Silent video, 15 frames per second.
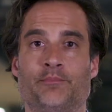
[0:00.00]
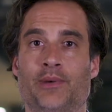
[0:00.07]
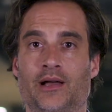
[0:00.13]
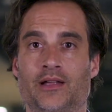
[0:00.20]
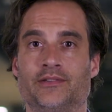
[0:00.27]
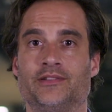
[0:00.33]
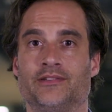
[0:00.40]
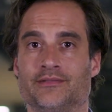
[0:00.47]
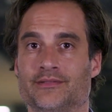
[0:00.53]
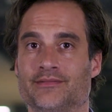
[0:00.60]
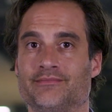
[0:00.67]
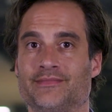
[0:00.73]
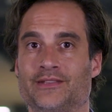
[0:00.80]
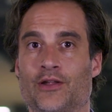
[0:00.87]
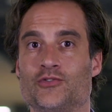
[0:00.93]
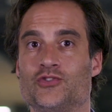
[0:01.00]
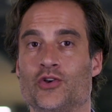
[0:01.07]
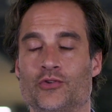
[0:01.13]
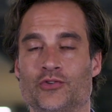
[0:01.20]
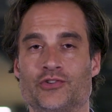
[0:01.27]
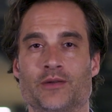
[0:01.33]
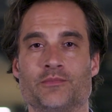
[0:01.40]
But
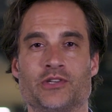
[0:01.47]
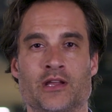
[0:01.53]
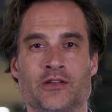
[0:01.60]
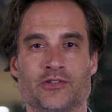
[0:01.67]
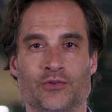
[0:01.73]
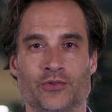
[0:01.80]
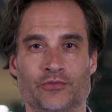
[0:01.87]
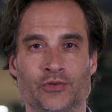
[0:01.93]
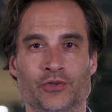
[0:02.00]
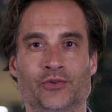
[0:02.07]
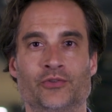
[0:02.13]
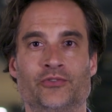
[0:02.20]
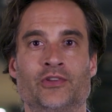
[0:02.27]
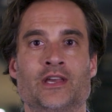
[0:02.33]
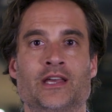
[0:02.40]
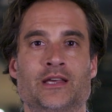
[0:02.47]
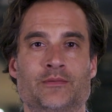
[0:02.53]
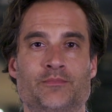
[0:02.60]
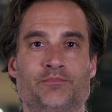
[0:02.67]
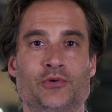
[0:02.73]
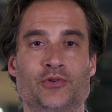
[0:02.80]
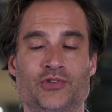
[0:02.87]
Donald Trump changed all the rules.
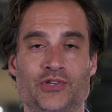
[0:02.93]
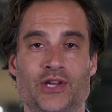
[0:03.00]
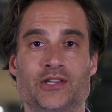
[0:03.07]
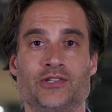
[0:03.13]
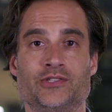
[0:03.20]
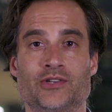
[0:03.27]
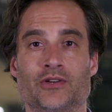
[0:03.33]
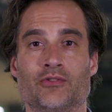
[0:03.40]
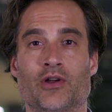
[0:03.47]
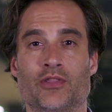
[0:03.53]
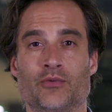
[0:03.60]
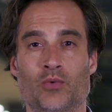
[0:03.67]
Buttigieg is doing rather